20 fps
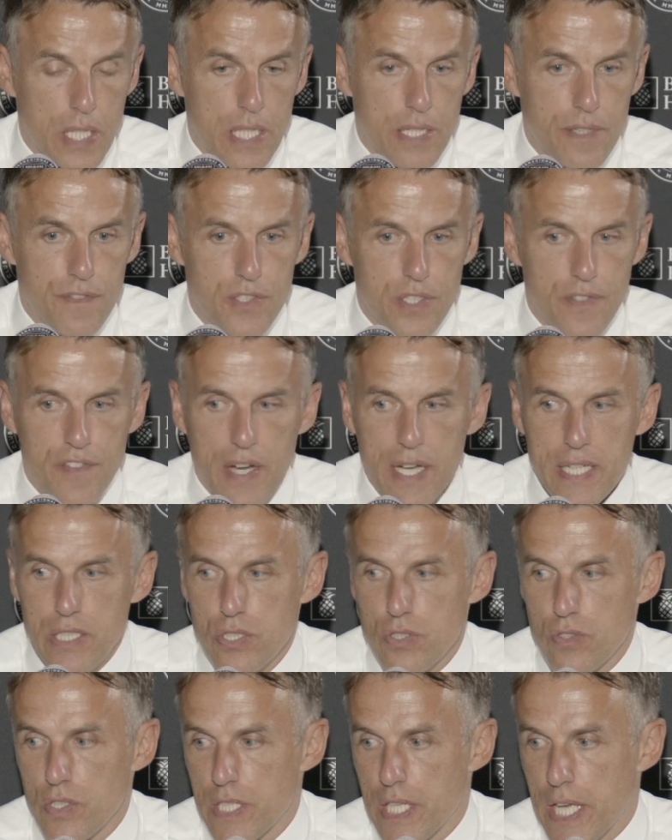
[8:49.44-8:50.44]
live to fight
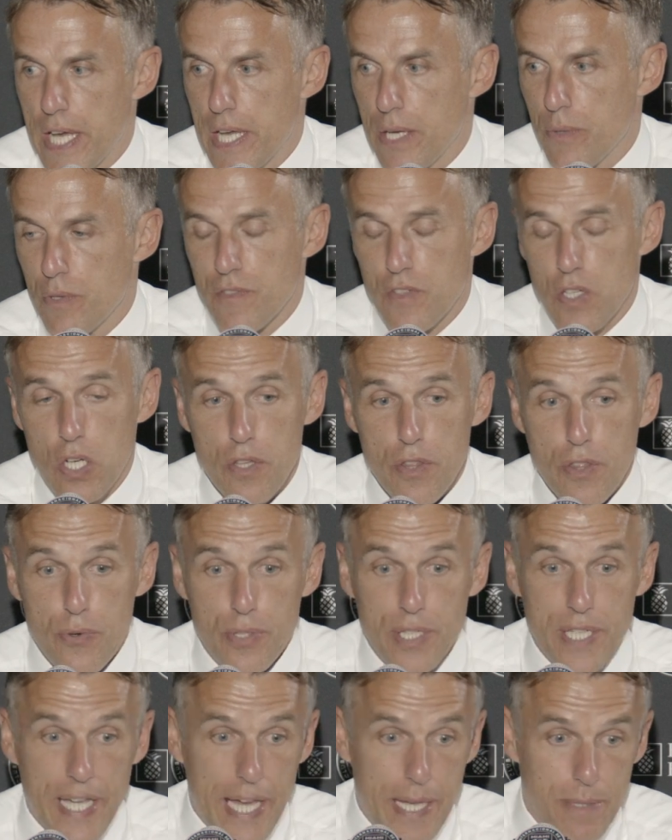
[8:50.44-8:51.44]
another day. We've got
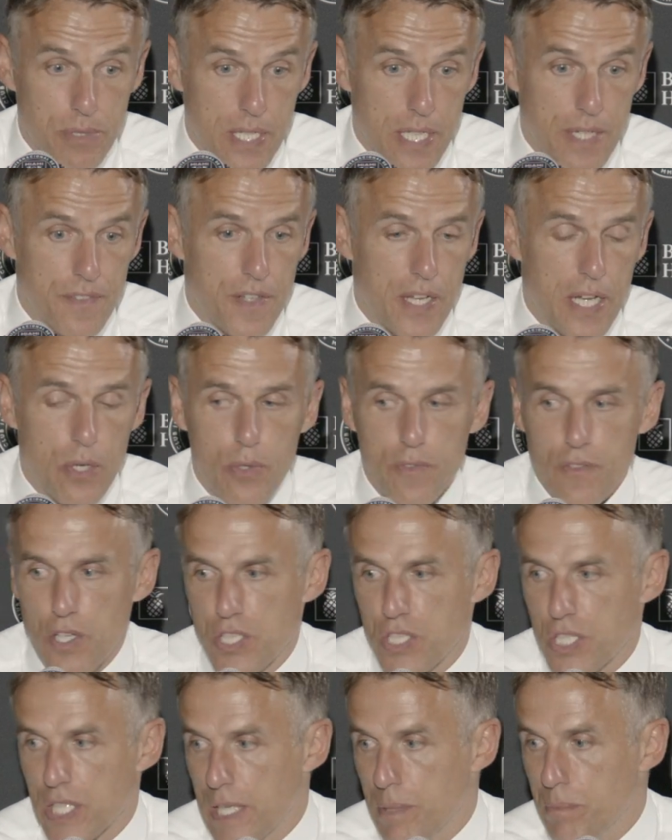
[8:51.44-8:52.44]
3 games left now. We've
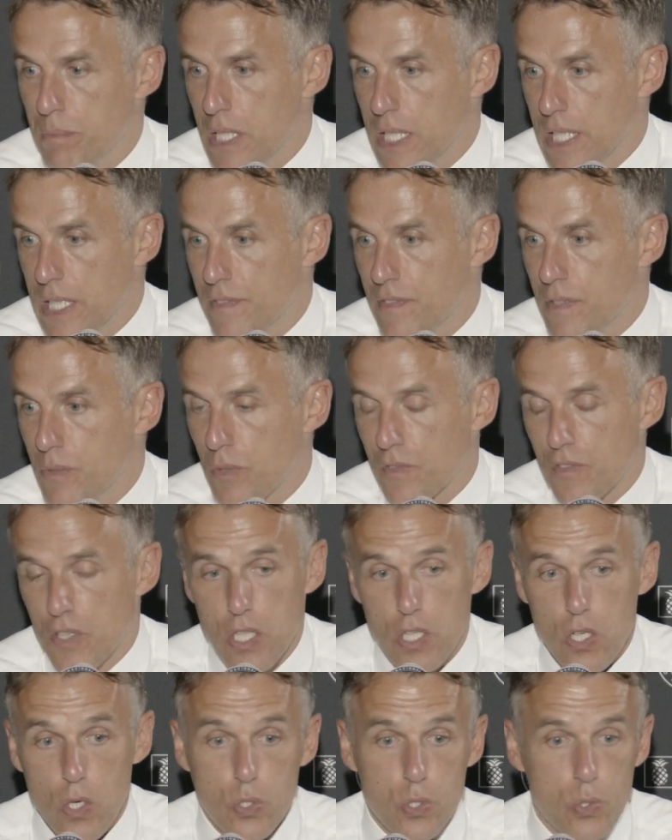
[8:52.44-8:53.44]
got to keep believing. We've got to
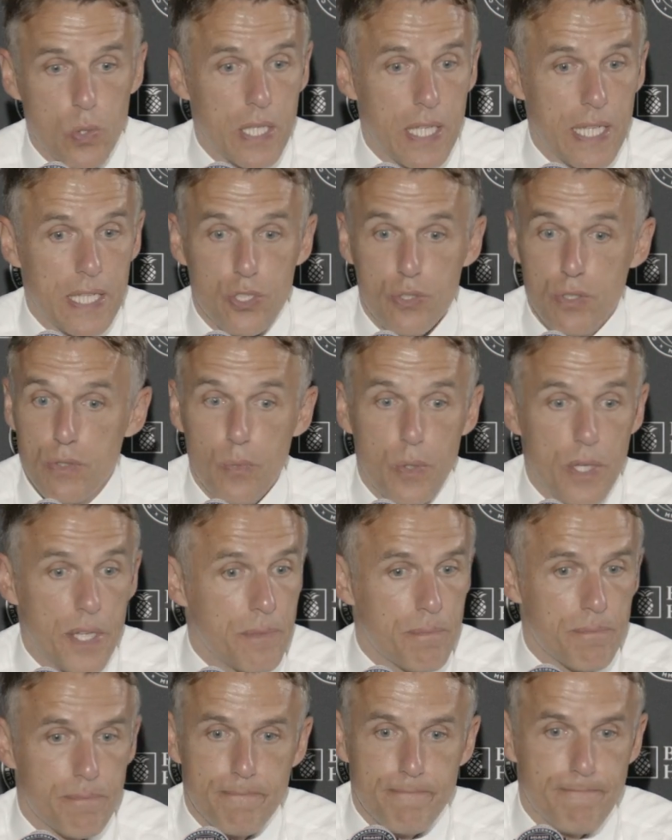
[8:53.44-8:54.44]
go to Atlanta and
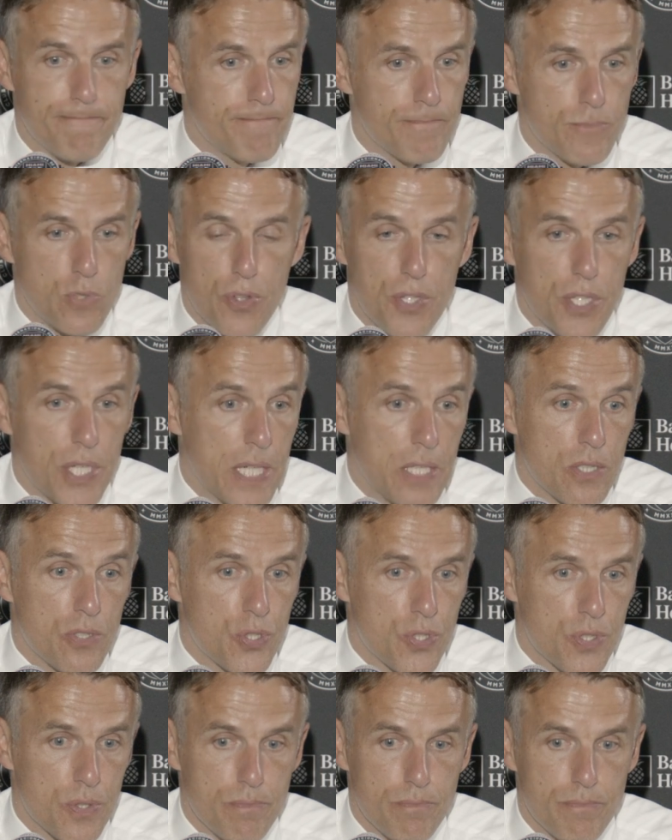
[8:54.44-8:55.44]
win. Nothing
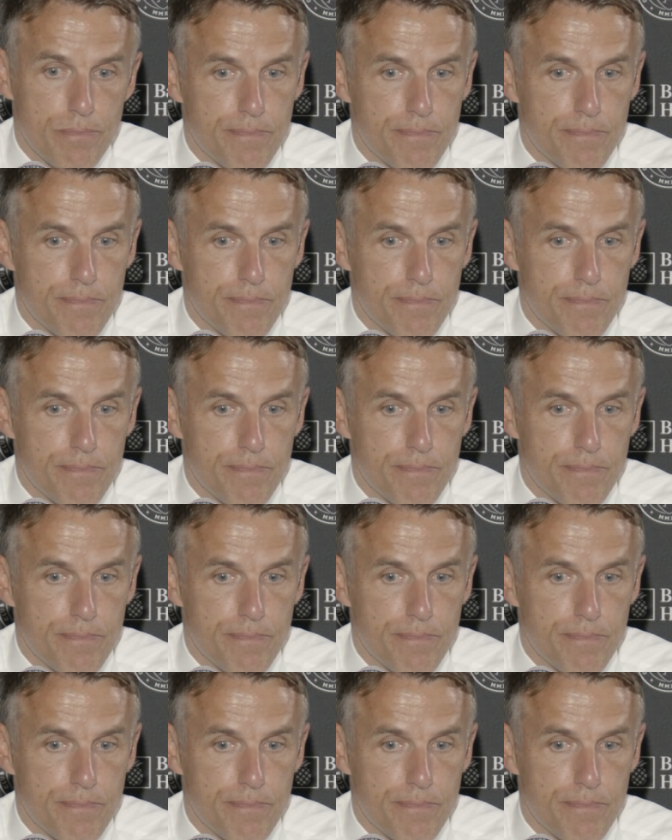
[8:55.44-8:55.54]
else.